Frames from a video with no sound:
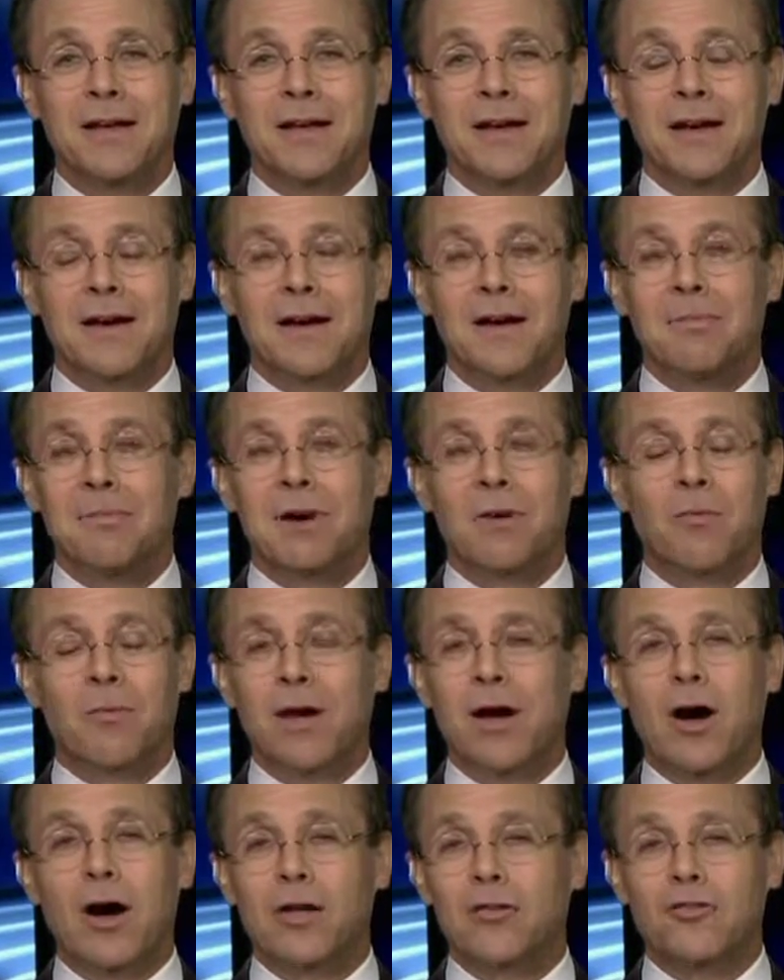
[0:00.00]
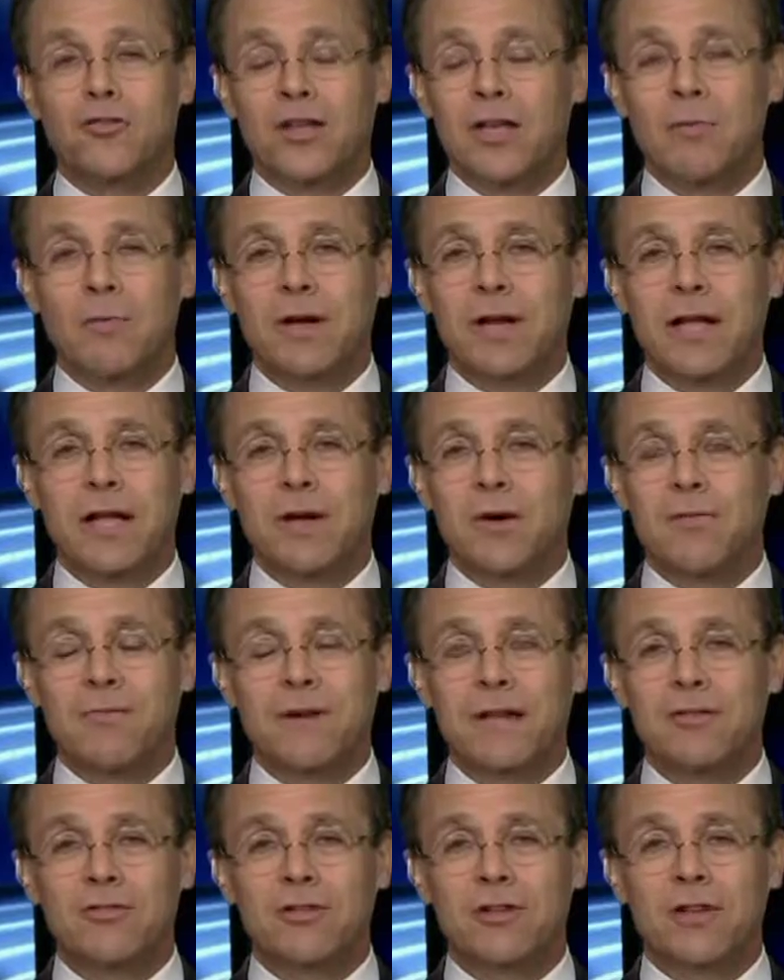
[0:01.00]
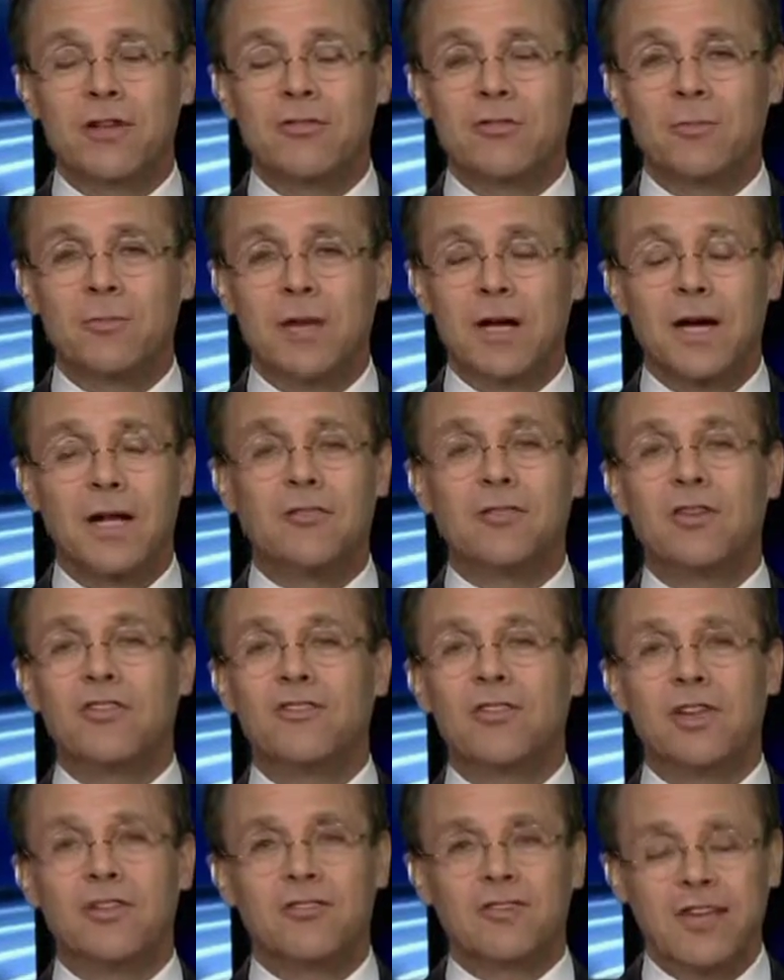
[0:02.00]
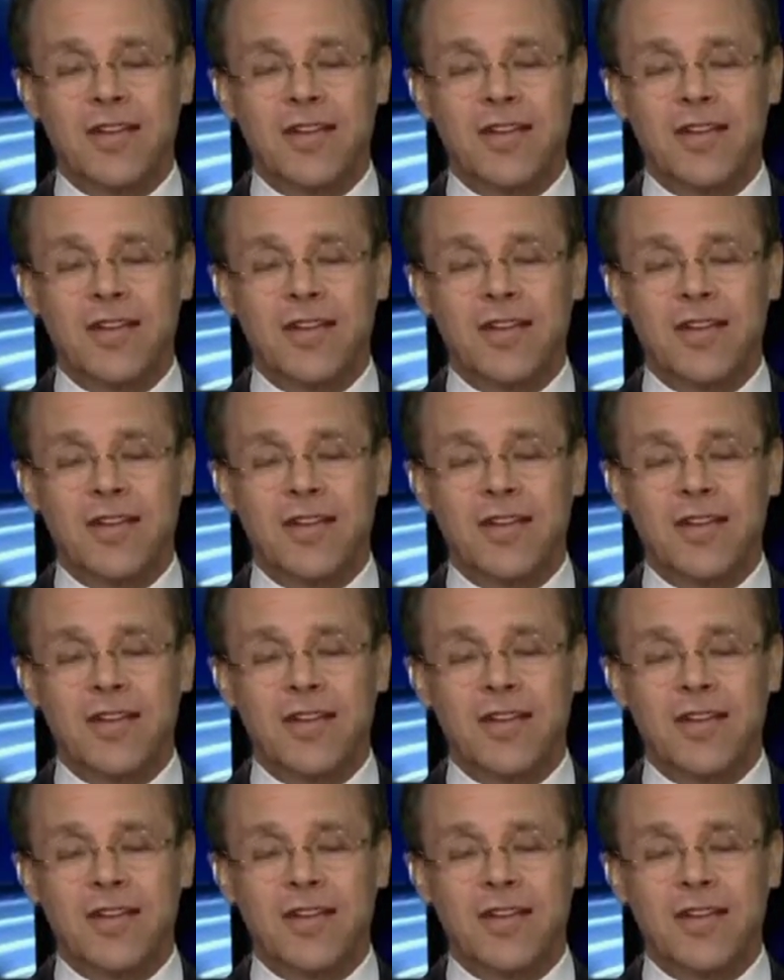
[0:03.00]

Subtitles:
But we all see what interventionism does. It sends